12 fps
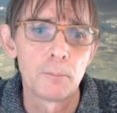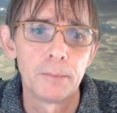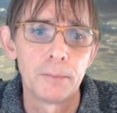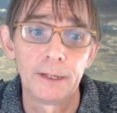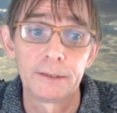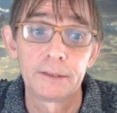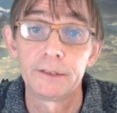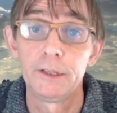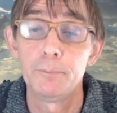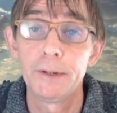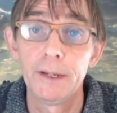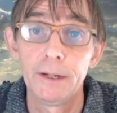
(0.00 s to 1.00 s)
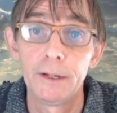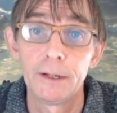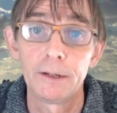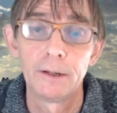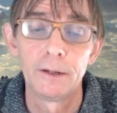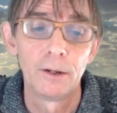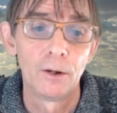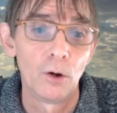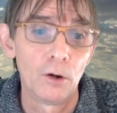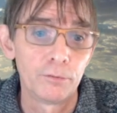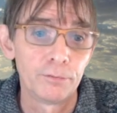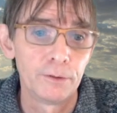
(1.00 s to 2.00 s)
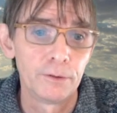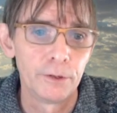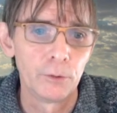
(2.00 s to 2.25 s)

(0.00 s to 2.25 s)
but that is in the beginning of the